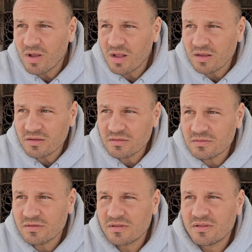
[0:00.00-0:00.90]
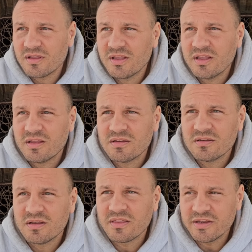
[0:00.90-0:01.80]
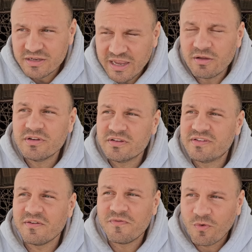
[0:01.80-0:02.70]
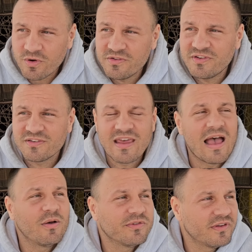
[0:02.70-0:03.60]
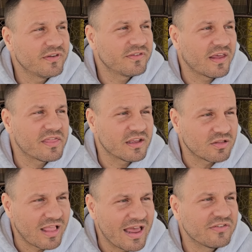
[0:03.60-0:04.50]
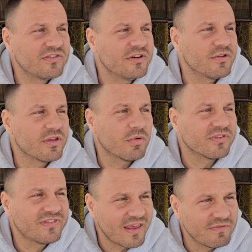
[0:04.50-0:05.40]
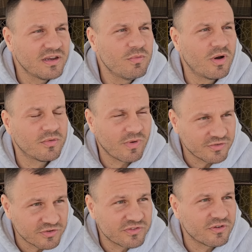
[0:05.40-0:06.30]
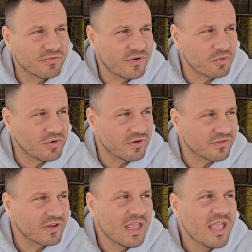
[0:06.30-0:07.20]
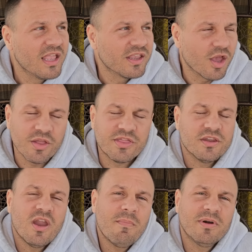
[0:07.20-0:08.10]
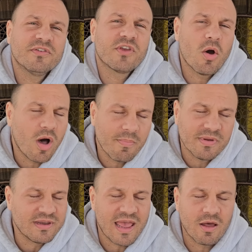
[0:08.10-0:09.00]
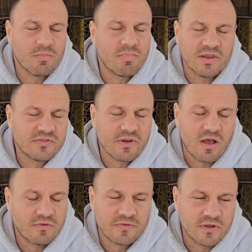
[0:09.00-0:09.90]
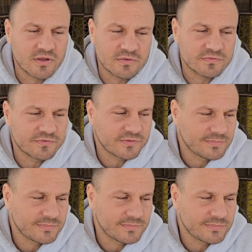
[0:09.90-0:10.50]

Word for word: no more than 50. I think Gail did say 46 houses. I think last year there were 71 registered voters. Yeah, the numbers go up and down based off of